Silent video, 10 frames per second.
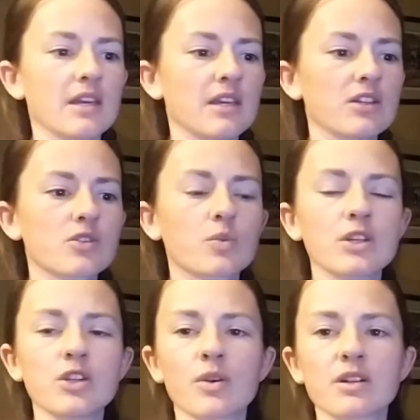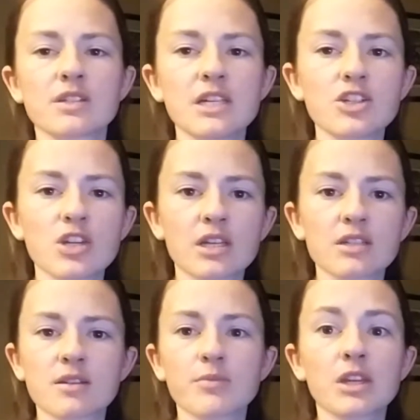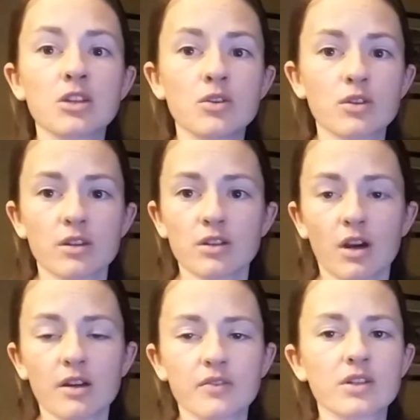is when you are teaching something new to the dog,